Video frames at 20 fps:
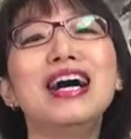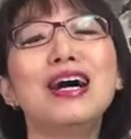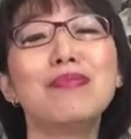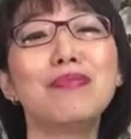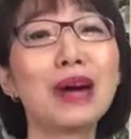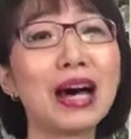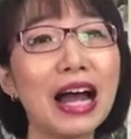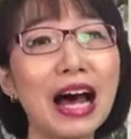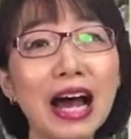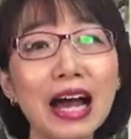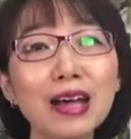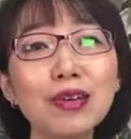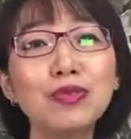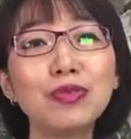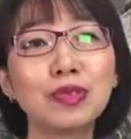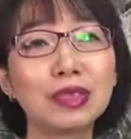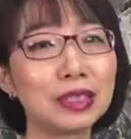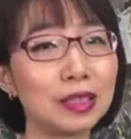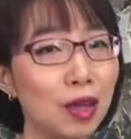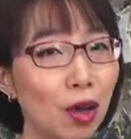but I've,
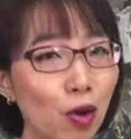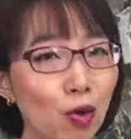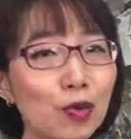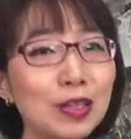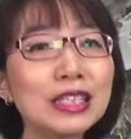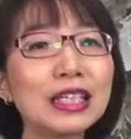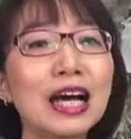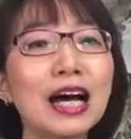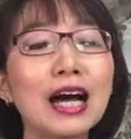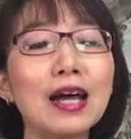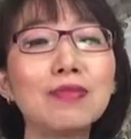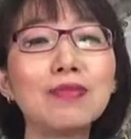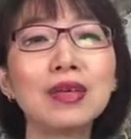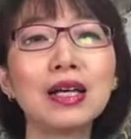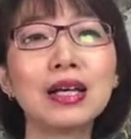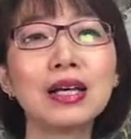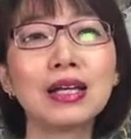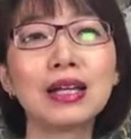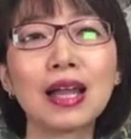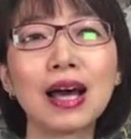over time,
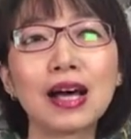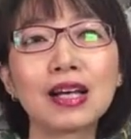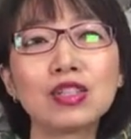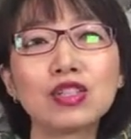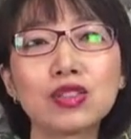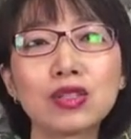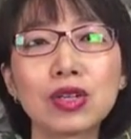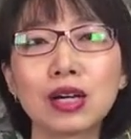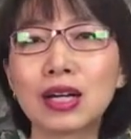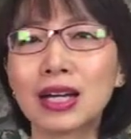last year,